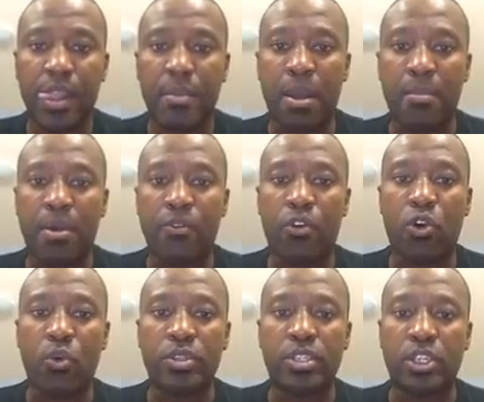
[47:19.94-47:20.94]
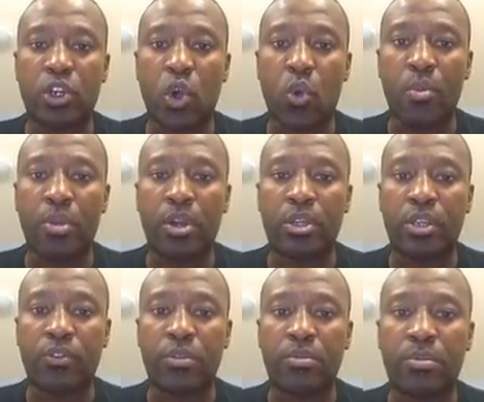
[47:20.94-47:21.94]
My mother always said all women are
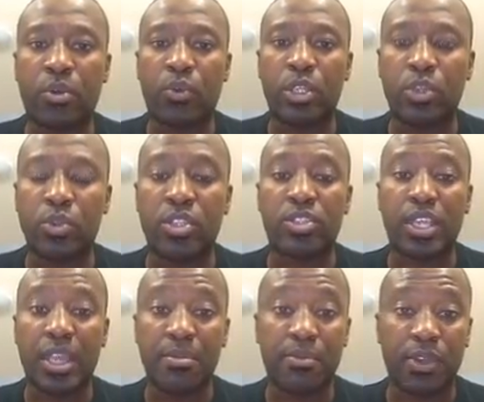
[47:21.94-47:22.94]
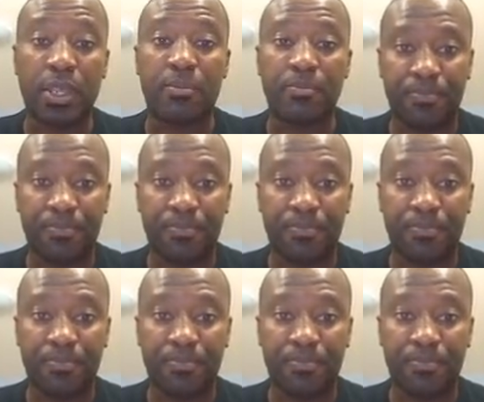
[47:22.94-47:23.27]
different, but we do the same thing.